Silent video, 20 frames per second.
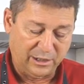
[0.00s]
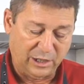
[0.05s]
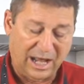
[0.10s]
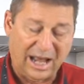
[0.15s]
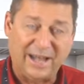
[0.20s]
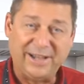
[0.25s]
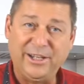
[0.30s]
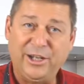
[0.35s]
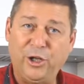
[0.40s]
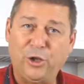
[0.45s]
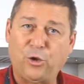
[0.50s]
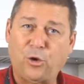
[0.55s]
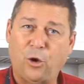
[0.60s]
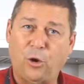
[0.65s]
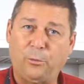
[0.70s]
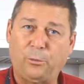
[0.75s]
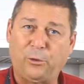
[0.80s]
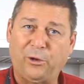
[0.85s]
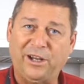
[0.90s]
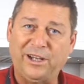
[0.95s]

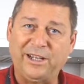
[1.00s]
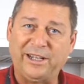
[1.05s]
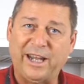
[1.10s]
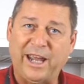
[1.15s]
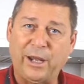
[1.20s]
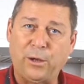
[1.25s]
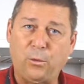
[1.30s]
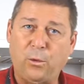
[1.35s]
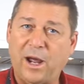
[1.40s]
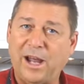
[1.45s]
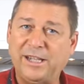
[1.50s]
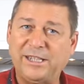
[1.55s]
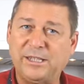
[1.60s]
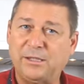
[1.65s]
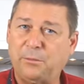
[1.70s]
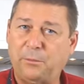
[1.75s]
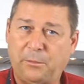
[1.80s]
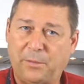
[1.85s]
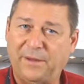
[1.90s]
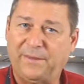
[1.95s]
unincorporated egg
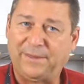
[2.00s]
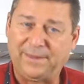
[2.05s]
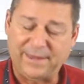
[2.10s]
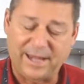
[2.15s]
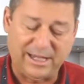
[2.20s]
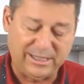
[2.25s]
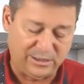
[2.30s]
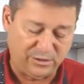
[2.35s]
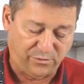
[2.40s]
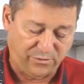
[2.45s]
whites, but that's